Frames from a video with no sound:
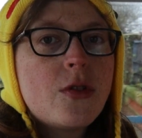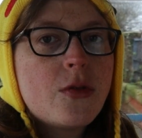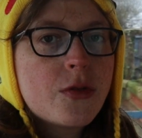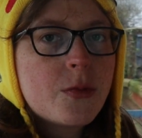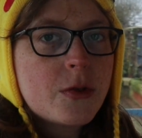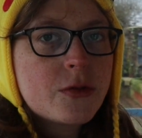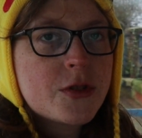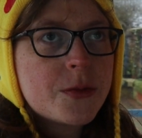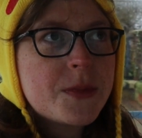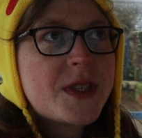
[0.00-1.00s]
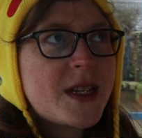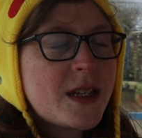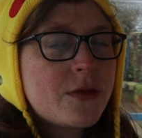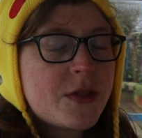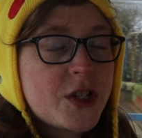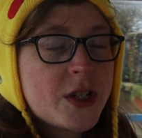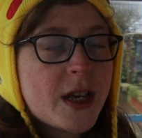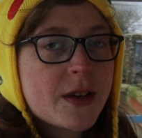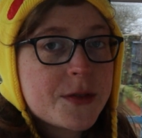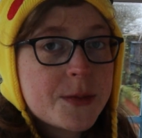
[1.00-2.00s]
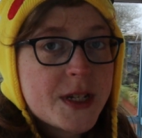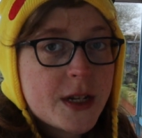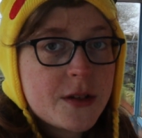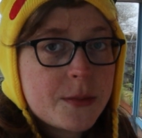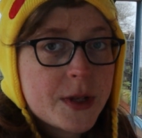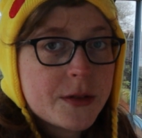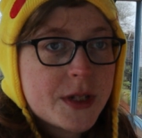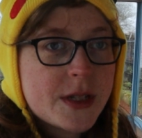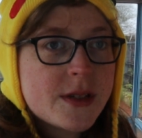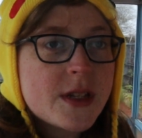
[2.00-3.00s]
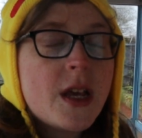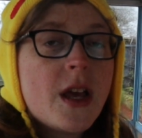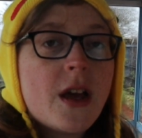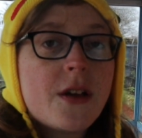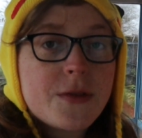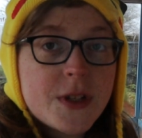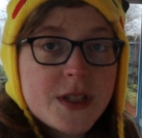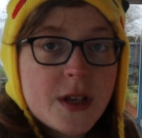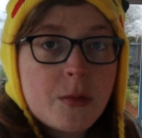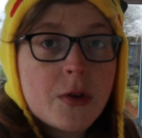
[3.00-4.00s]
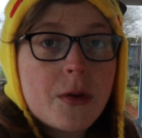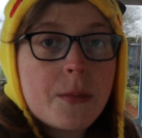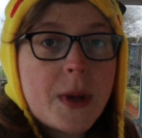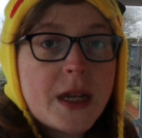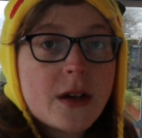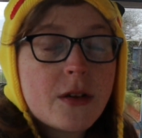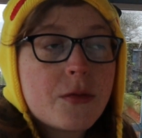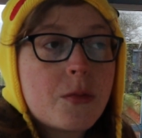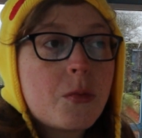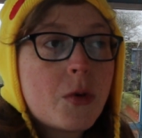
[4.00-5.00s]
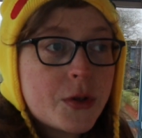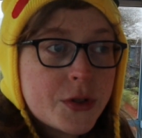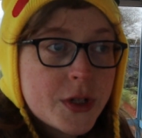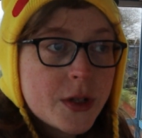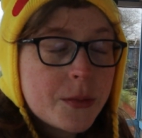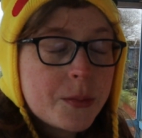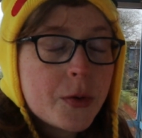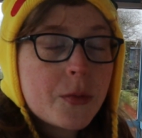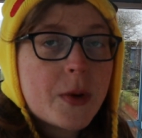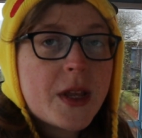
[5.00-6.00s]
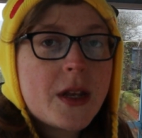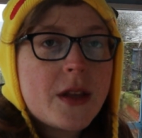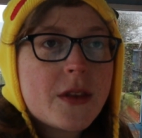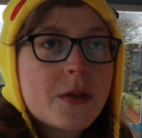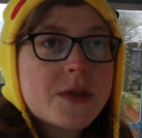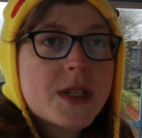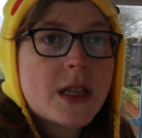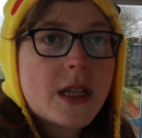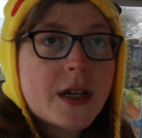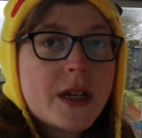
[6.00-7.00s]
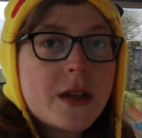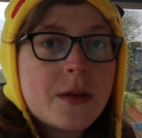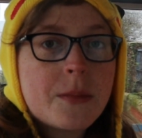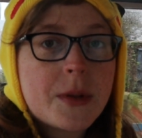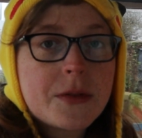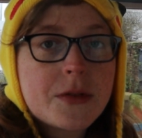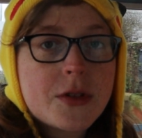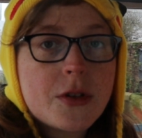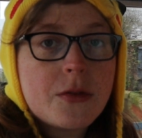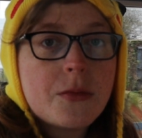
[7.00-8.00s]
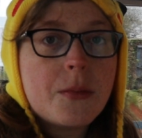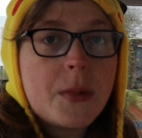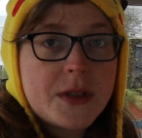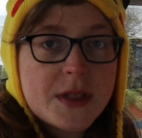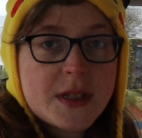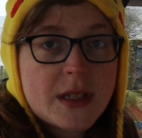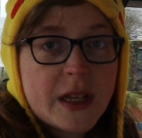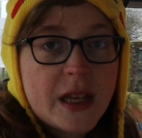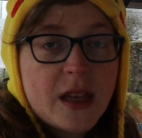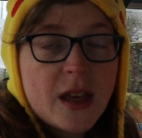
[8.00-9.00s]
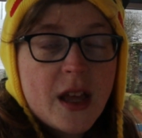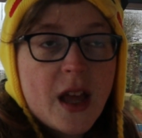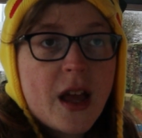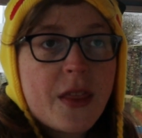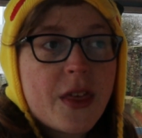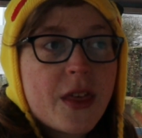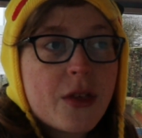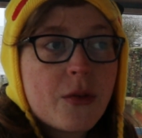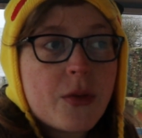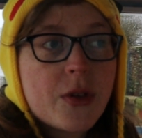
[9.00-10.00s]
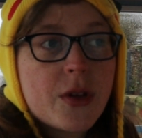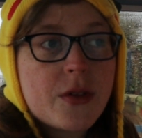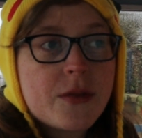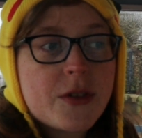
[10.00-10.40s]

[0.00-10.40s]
North Walsham did originally have some station buildings. At first they were made out of wood, but when there was a line built to Munsley and they thought that